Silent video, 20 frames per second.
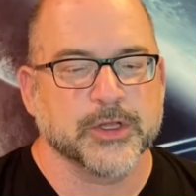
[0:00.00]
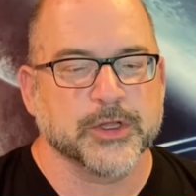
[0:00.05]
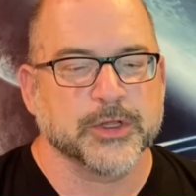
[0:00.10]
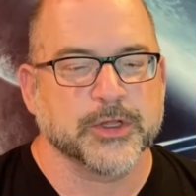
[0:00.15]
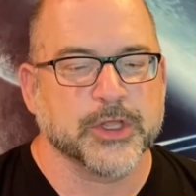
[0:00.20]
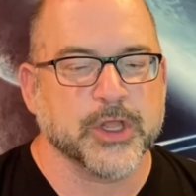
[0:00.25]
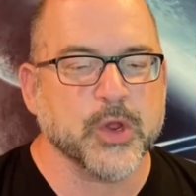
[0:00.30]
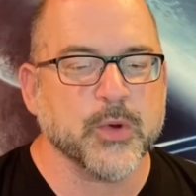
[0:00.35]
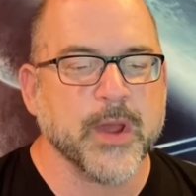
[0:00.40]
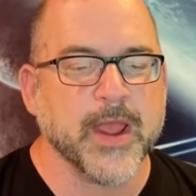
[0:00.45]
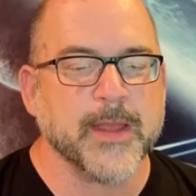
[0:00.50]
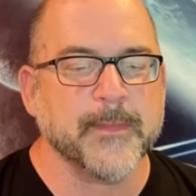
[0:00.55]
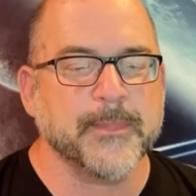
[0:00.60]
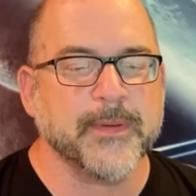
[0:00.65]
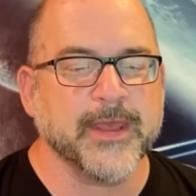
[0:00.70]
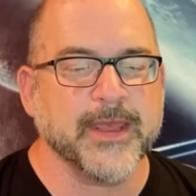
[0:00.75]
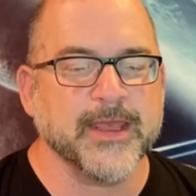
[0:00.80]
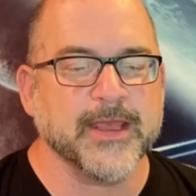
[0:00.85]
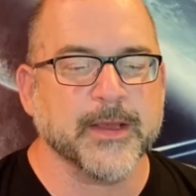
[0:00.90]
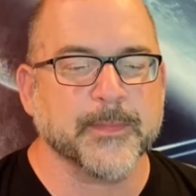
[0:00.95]

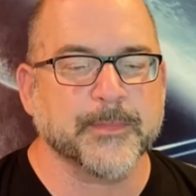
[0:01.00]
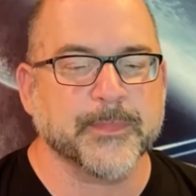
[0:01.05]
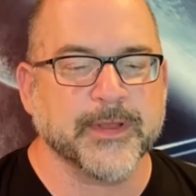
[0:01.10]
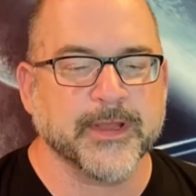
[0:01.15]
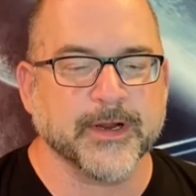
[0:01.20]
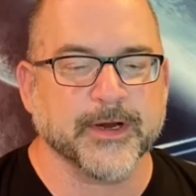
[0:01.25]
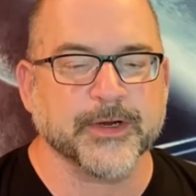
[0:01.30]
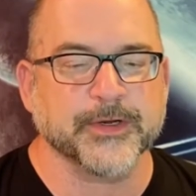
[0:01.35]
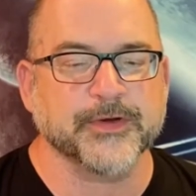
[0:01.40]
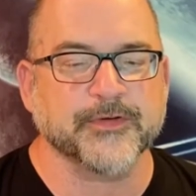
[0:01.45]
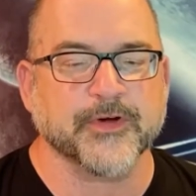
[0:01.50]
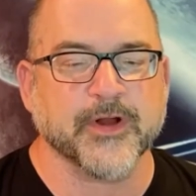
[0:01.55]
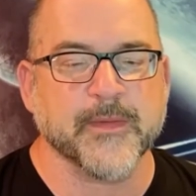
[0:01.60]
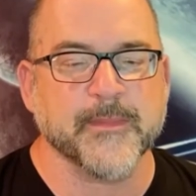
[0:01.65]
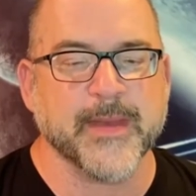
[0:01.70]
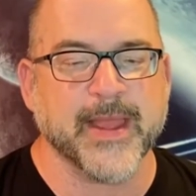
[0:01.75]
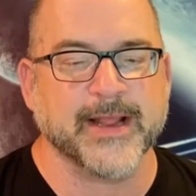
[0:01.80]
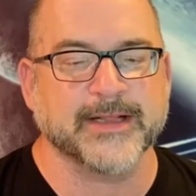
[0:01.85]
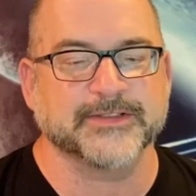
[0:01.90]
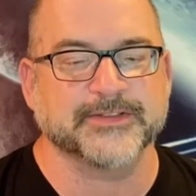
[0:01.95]
UAP appeared to
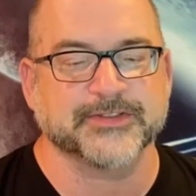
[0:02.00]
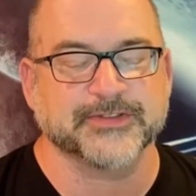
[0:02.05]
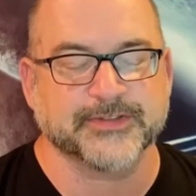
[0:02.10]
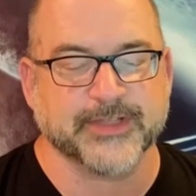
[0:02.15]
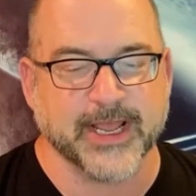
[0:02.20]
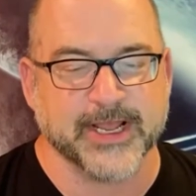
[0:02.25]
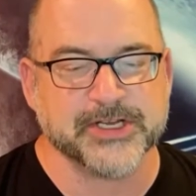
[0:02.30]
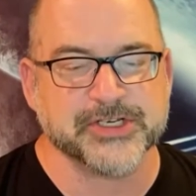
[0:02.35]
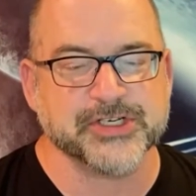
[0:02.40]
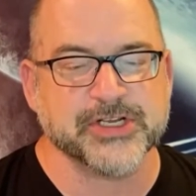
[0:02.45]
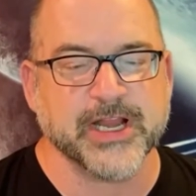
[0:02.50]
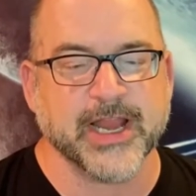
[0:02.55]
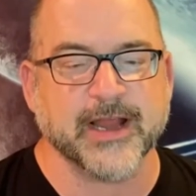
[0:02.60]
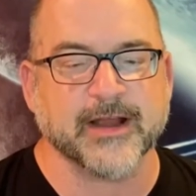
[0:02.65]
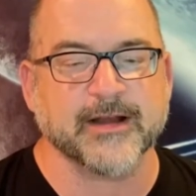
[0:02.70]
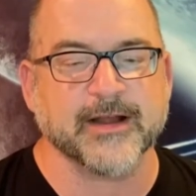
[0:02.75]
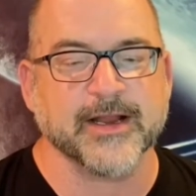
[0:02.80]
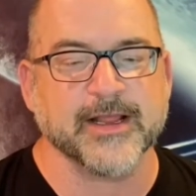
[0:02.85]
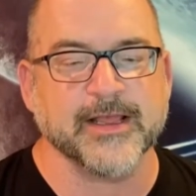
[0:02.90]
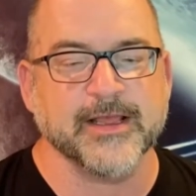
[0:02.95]
remain
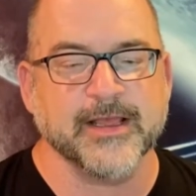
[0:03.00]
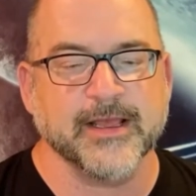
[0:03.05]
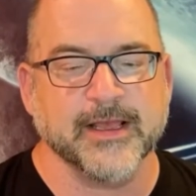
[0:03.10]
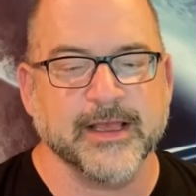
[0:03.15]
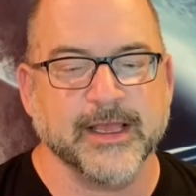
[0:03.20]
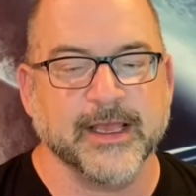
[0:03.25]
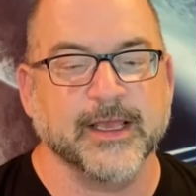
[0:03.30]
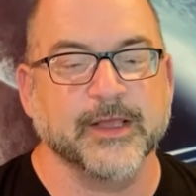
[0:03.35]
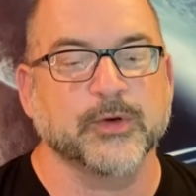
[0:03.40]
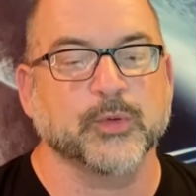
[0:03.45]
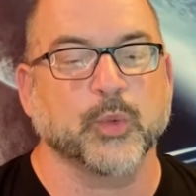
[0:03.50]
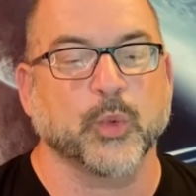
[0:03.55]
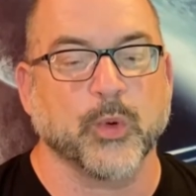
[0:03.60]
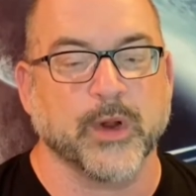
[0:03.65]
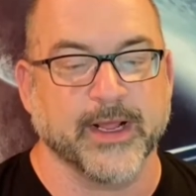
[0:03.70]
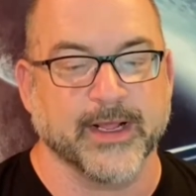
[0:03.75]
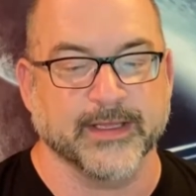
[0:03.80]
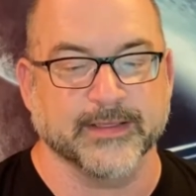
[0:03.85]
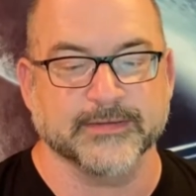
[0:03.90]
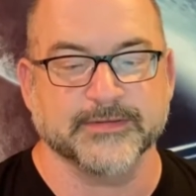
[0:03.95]
stationary in
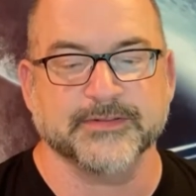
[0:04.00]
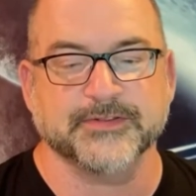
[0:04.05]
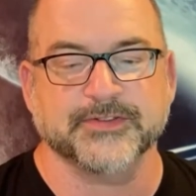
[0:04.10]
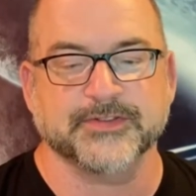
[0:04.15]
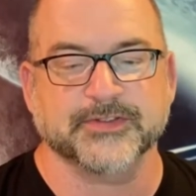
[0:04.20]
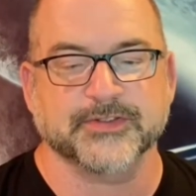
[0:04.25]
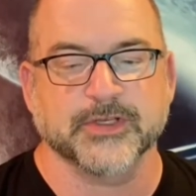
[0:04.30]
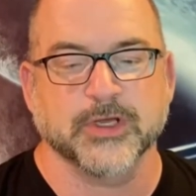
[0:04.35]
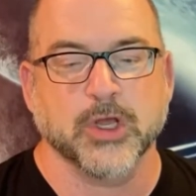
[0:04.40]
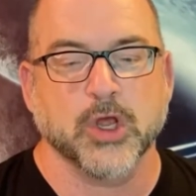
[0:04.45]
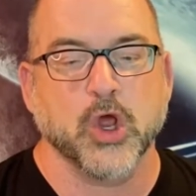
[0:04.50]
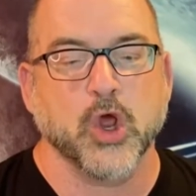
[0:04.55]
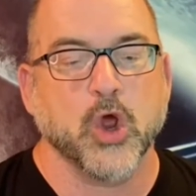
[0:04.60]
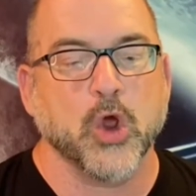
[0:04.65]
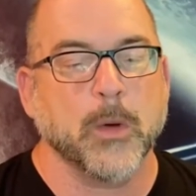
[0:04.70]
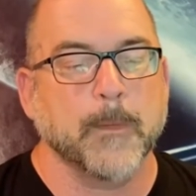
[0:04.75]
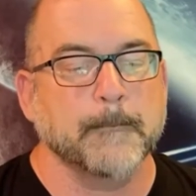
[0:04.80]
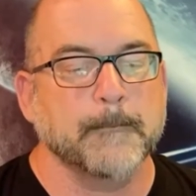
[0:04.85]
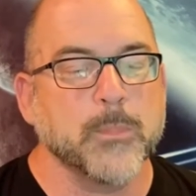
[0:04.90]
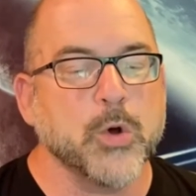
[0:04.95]
winds,
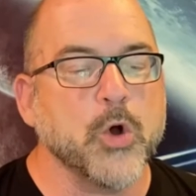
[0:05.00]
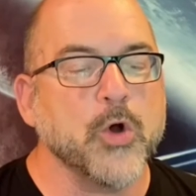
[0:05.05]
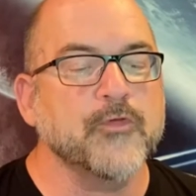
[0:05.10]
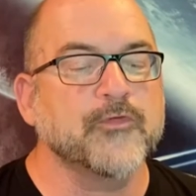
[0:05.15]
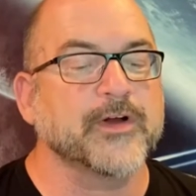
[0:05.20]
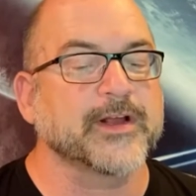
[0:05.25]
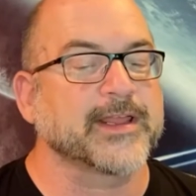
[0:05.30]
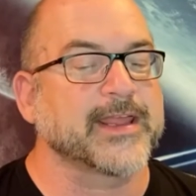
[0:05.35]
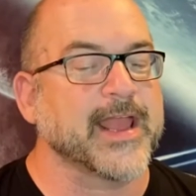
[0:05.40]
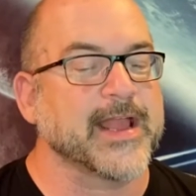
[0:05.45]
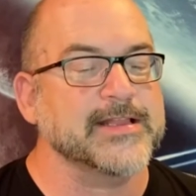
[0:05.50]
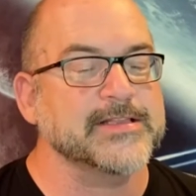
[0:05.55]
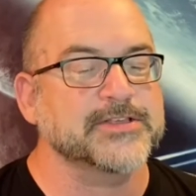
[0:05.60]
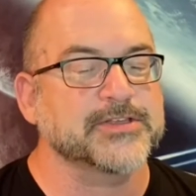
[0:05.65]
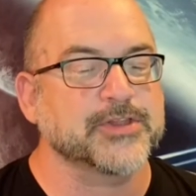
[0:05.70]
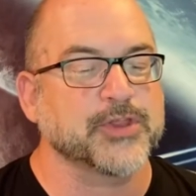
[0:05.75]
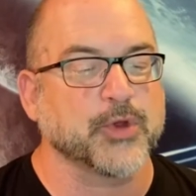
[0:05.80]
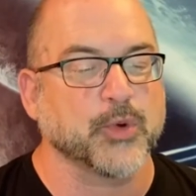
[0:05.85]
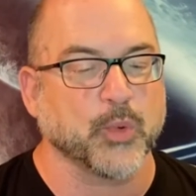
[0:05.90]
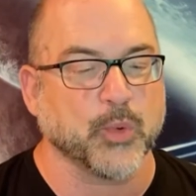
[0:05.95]
move
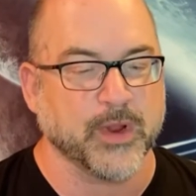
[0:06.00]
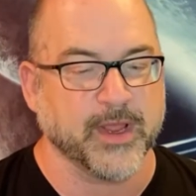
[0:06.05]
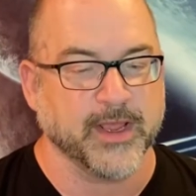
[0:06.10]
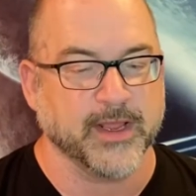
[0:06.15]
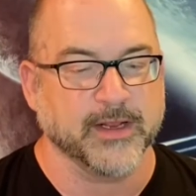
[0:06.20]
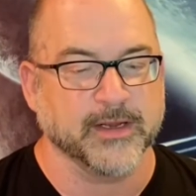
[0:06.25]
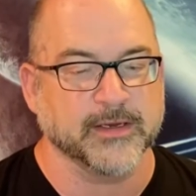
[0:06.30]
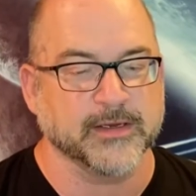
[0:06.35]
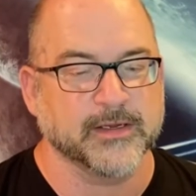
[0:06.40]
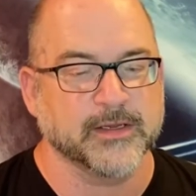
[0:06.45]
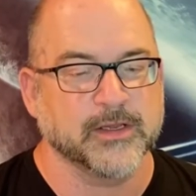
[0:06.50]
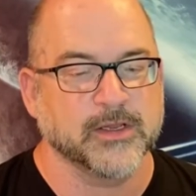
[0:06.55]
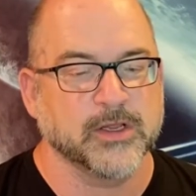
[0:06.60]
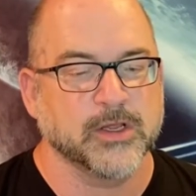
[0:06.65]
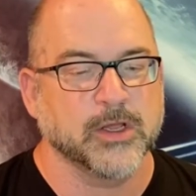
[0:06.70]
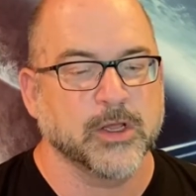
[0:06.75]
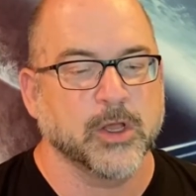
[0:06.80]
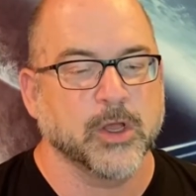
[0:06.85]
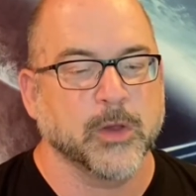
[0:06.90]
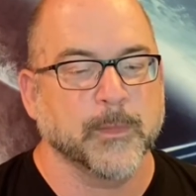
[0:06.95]
against the wind,
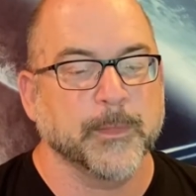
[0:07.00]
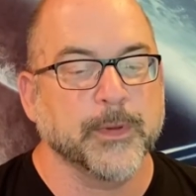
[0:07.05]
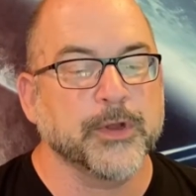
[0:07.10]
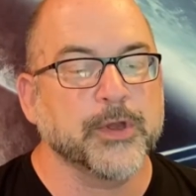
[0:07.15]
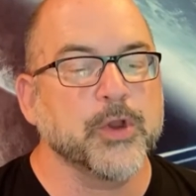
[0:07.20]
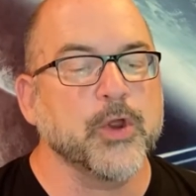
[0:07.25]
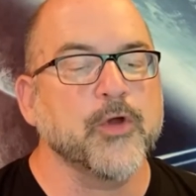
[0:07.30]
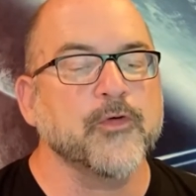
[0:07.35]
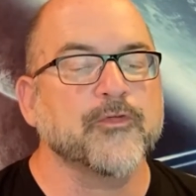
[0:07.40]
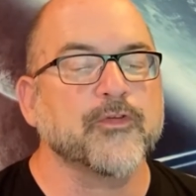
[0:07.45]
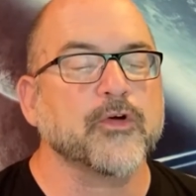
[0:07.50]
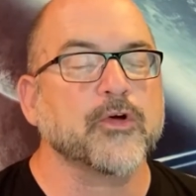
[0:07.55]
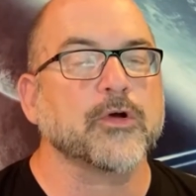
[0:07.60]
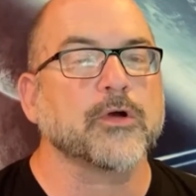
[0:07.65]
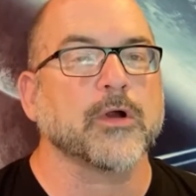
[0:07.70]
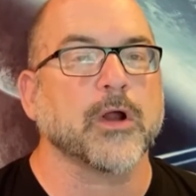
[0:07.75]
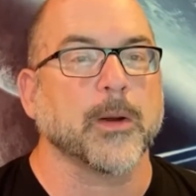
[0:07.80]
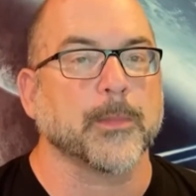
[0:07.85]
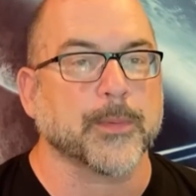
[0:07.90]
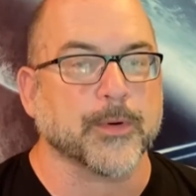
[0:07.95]

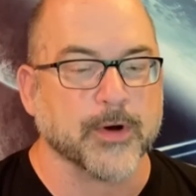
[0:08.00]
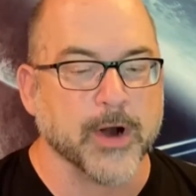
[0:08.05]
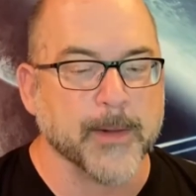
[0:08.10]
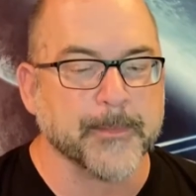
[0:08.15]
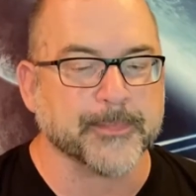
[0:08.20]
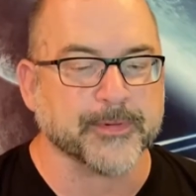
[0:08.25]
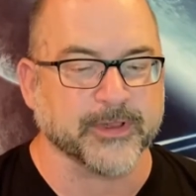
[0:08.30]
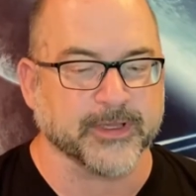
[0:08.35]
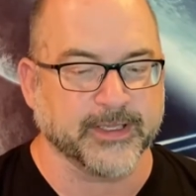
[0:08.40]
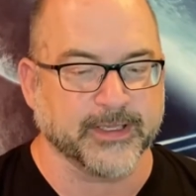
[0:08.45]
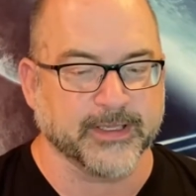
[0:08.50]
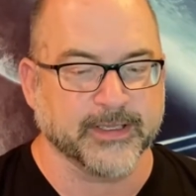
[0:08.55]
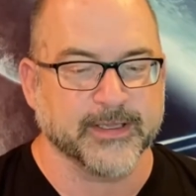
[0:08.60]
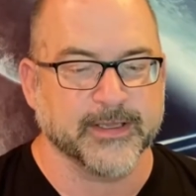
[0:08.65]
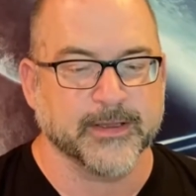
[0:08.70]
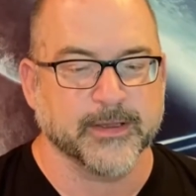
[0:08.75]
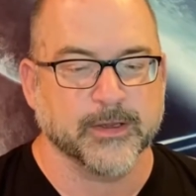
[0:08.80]
maneuver abruptly,